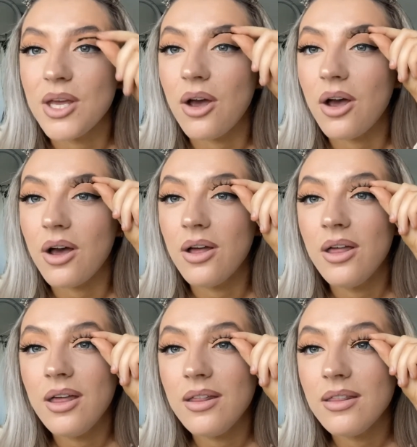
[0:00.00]
are,
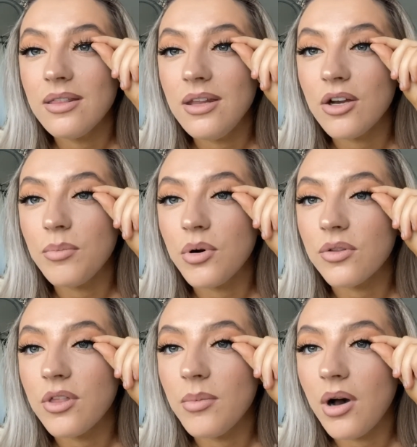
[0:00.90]
you could put
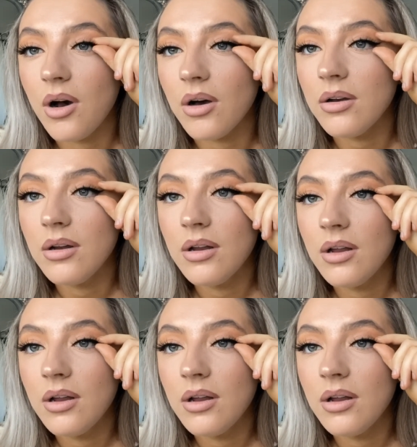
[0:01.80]
them on